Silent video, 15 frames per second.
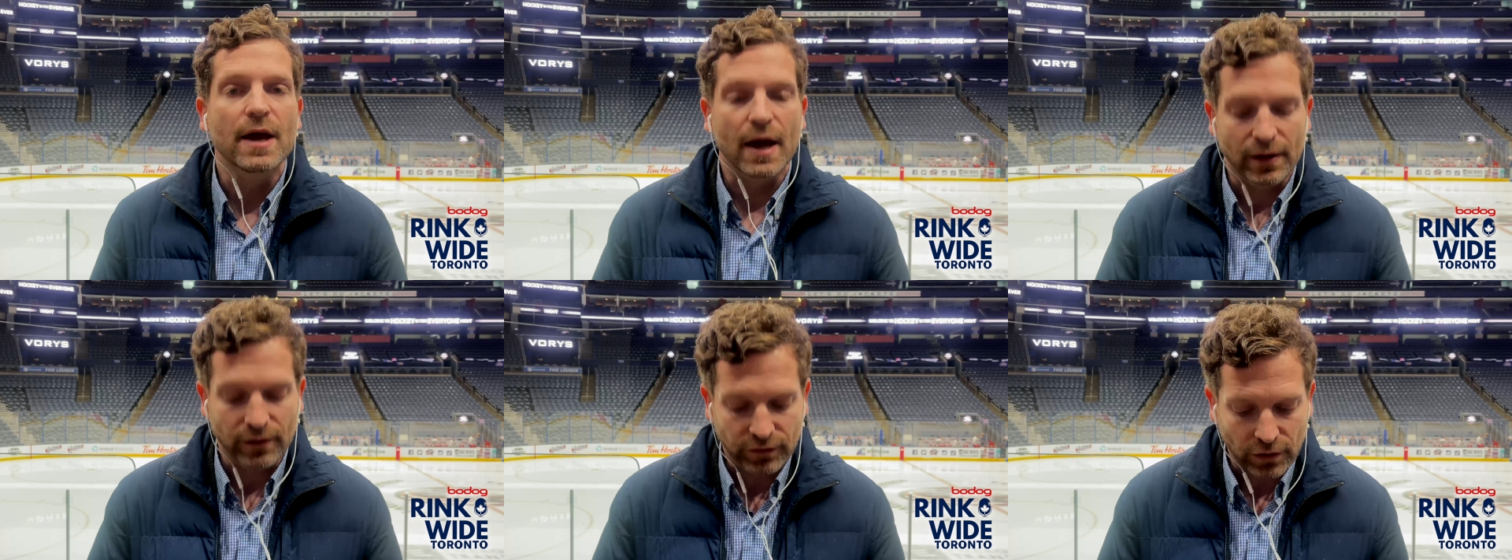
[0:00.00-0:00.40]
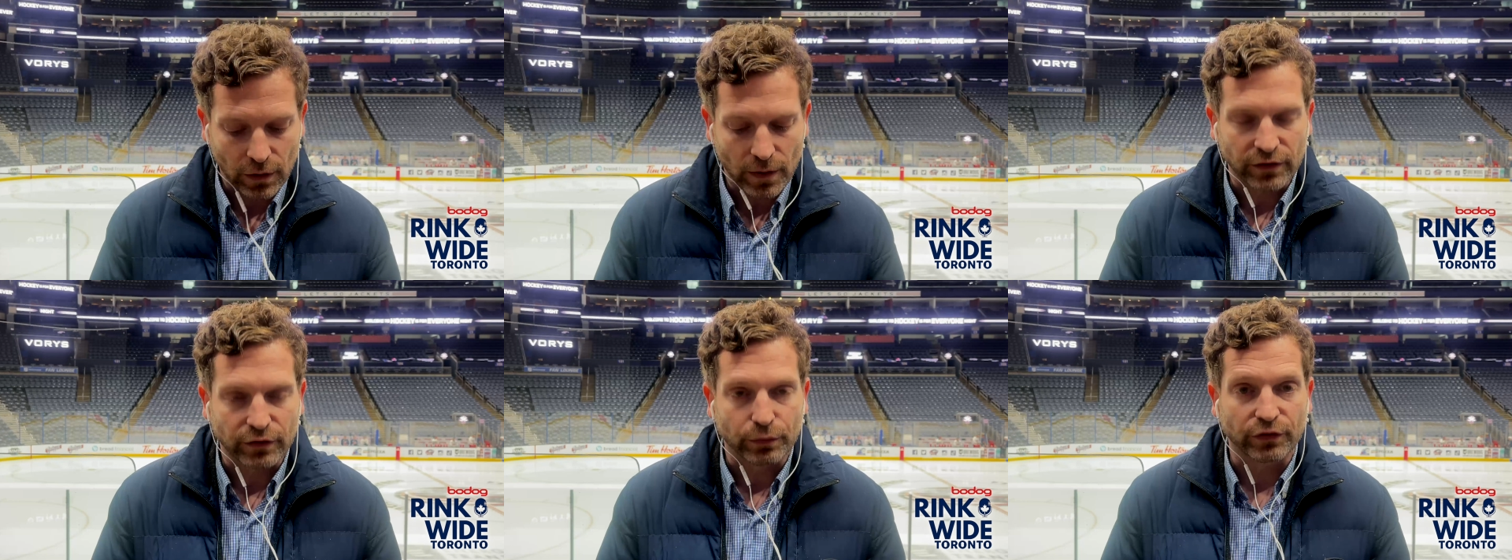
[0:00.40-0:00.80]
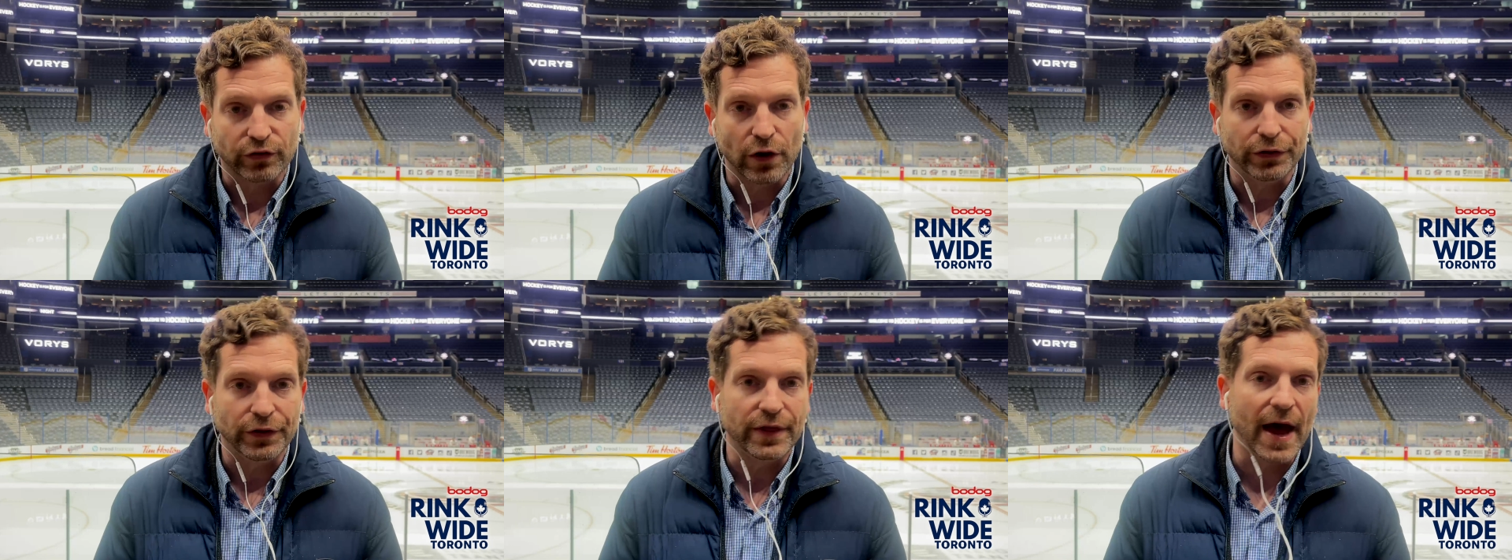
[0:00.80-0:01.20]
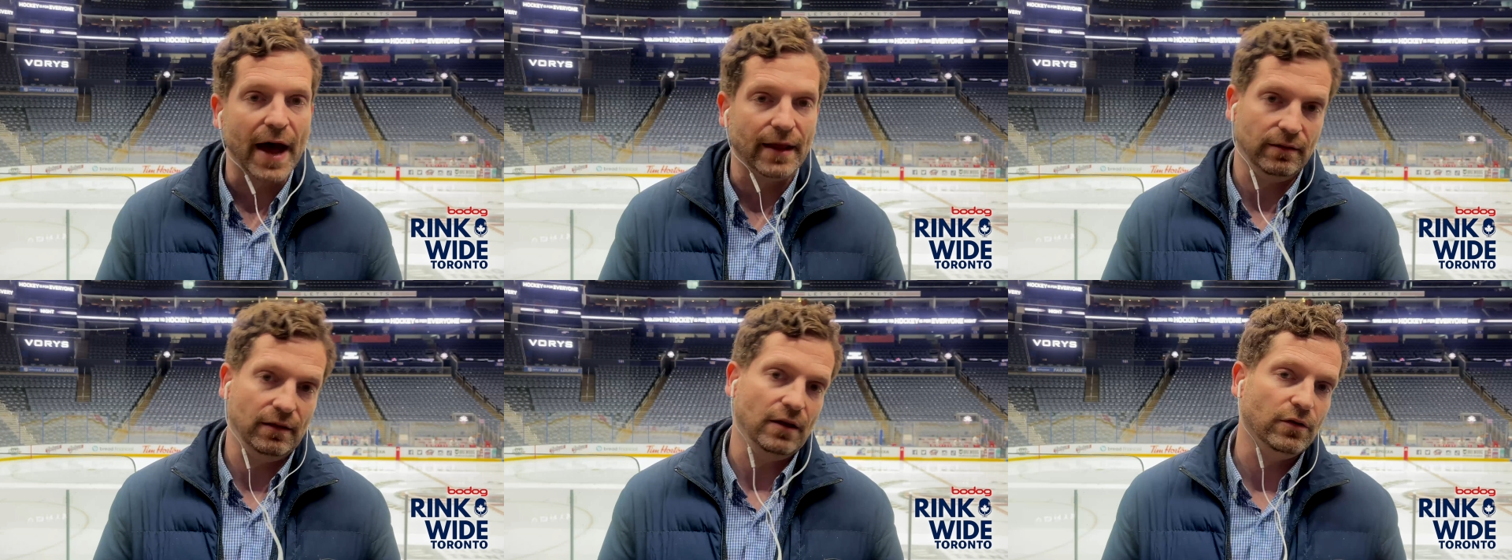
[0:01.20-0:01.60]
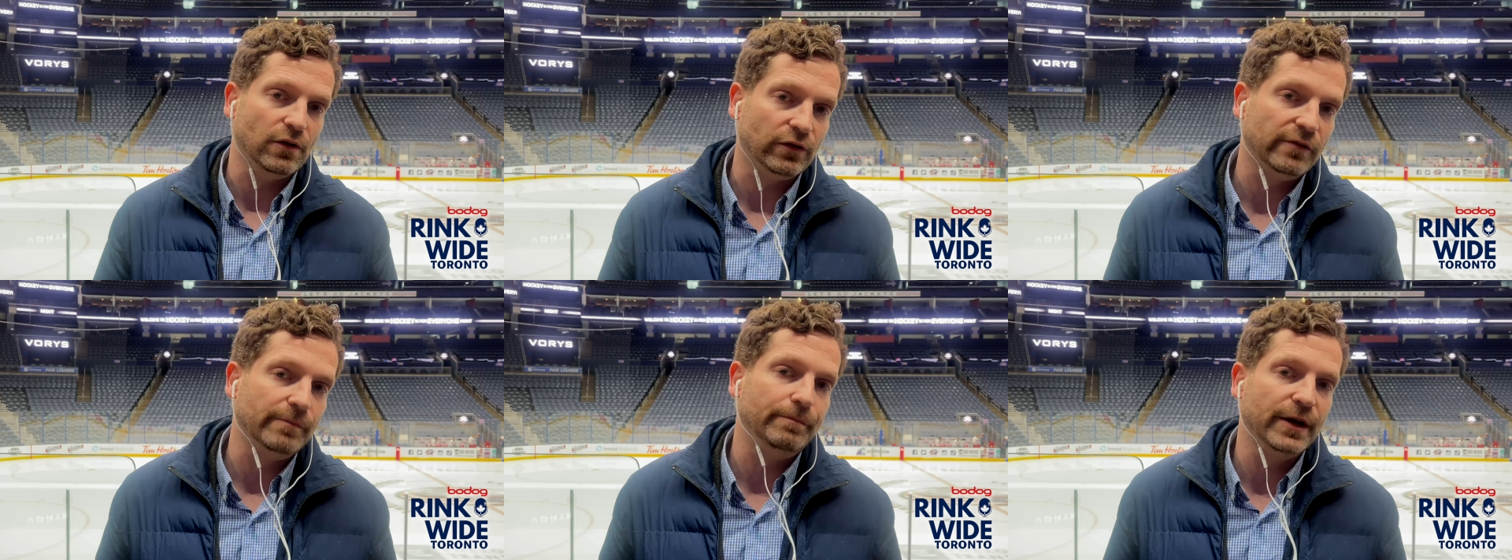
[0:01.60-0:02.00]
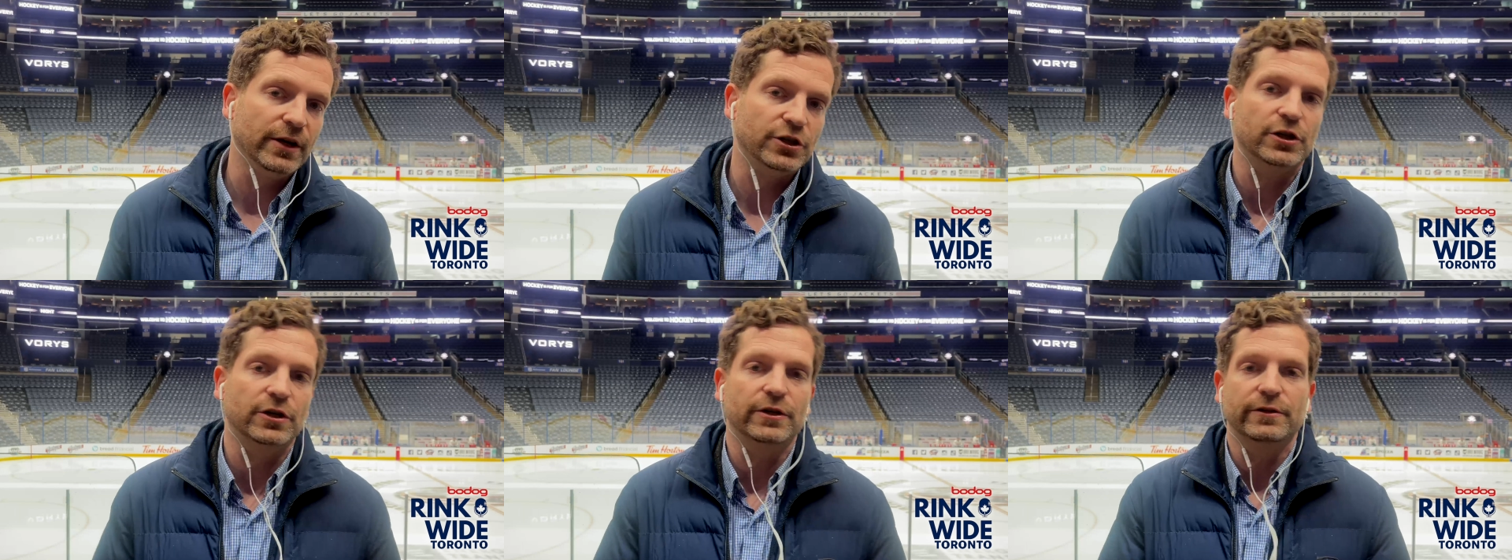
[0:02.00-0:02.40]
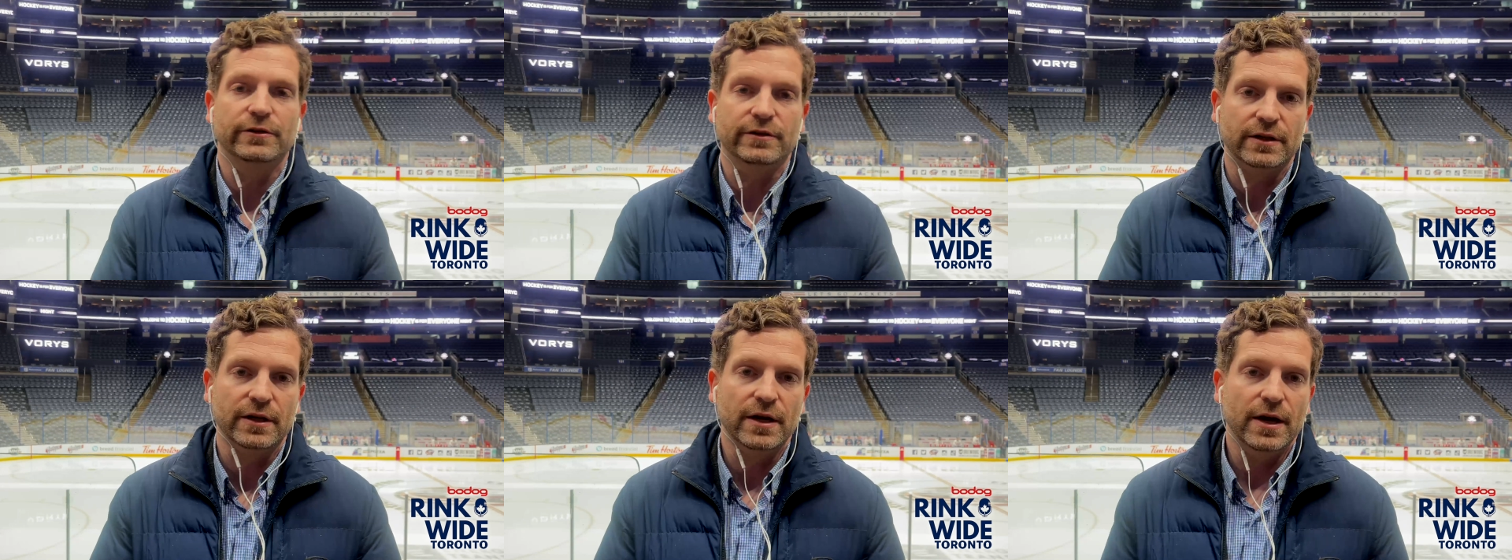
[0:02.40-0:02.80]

And so as a result of that, they took some pictures.